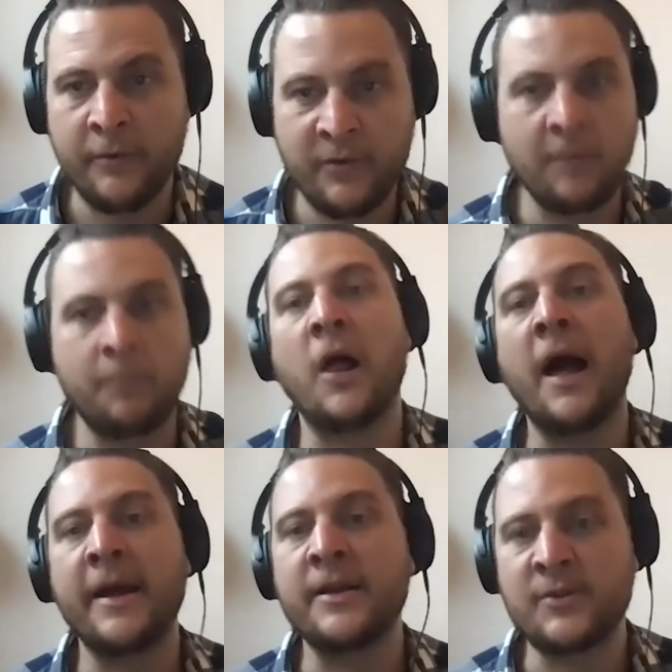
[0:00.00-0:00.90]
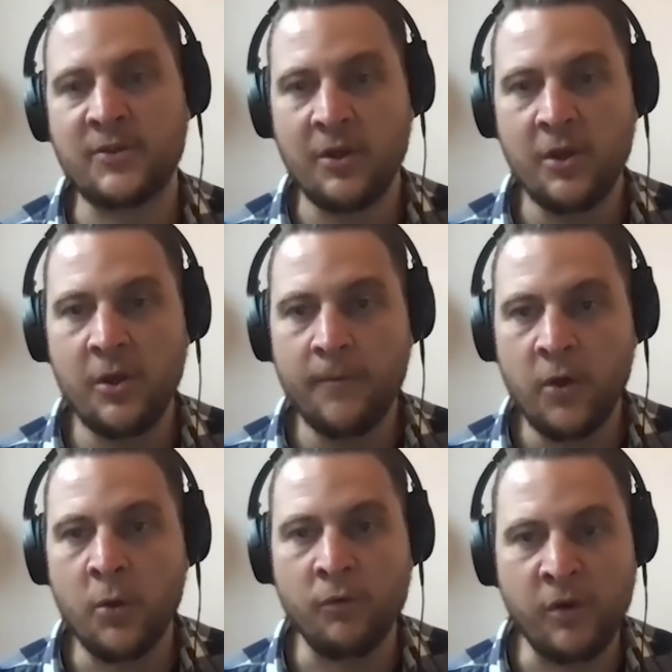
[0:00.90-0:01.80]
It was the players
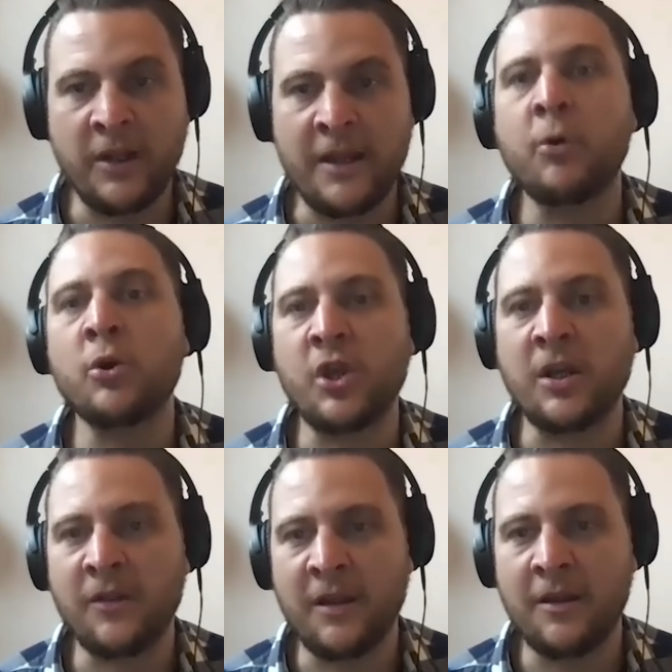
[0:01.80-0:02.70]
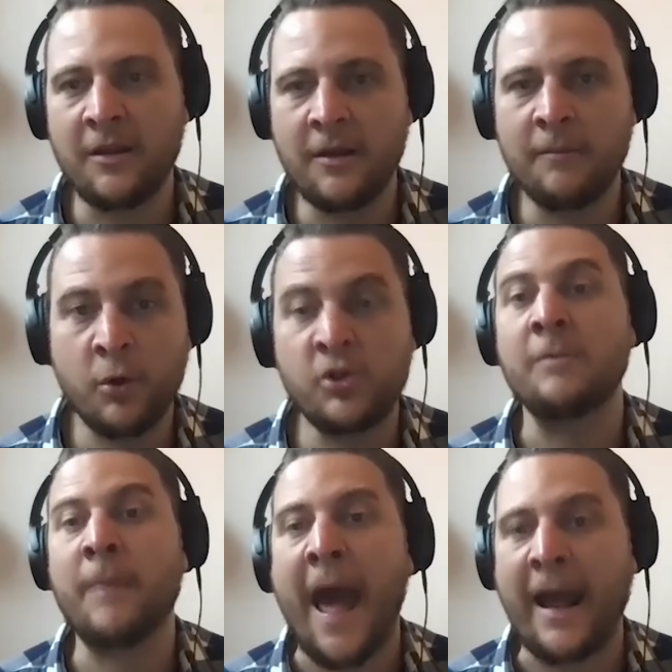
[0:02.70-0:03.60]
who were really pushing
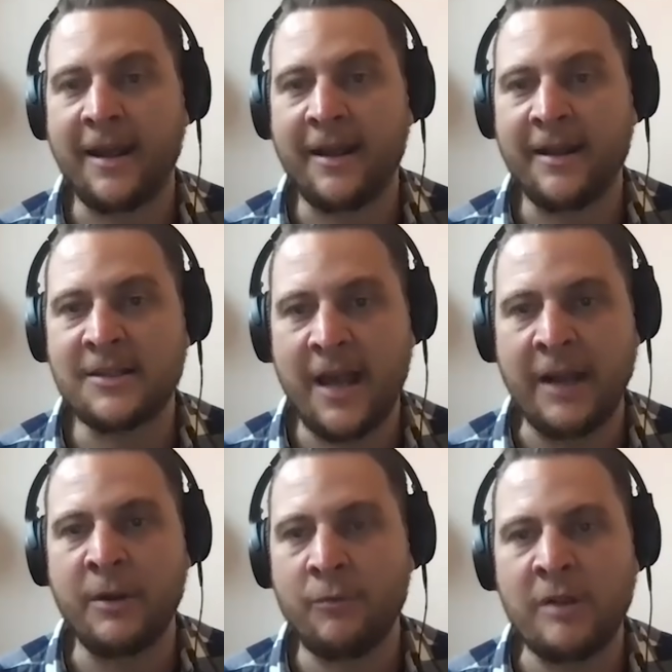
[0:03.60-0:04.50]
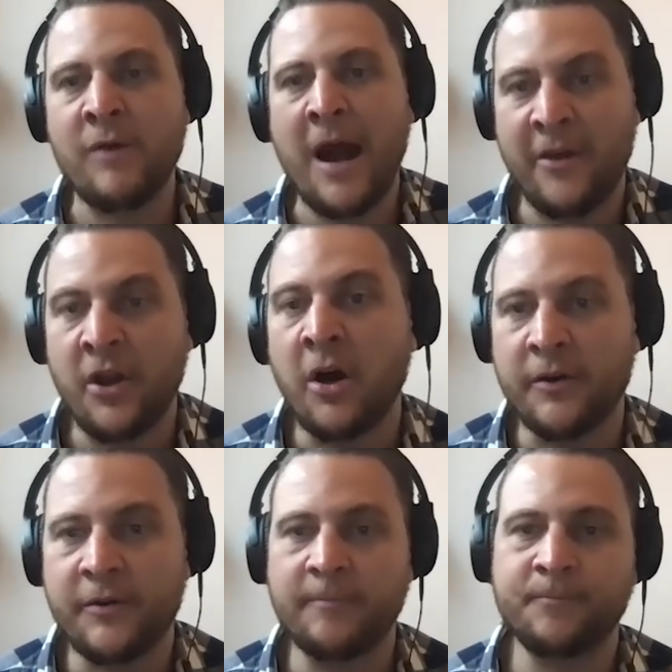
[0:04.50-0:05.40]
back and saying we rather not.